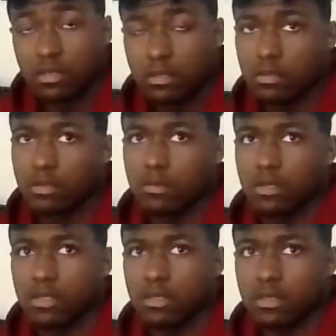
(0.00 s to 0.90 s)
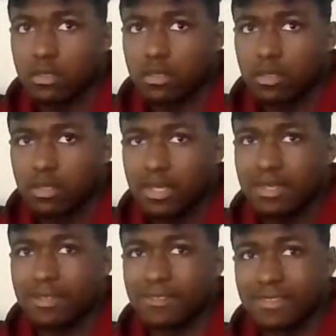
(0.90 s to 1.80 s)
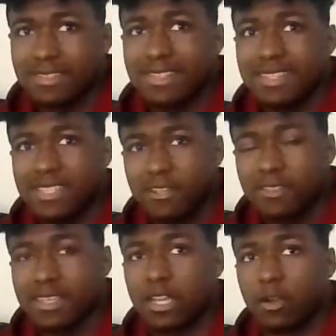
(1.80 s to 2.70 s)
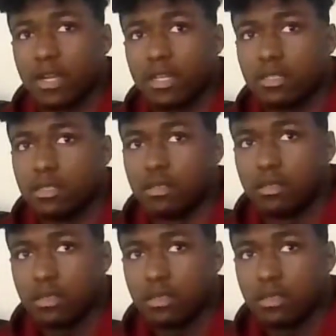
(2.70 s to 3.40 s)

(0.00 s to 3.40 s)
You know what? That sounds like a great idea.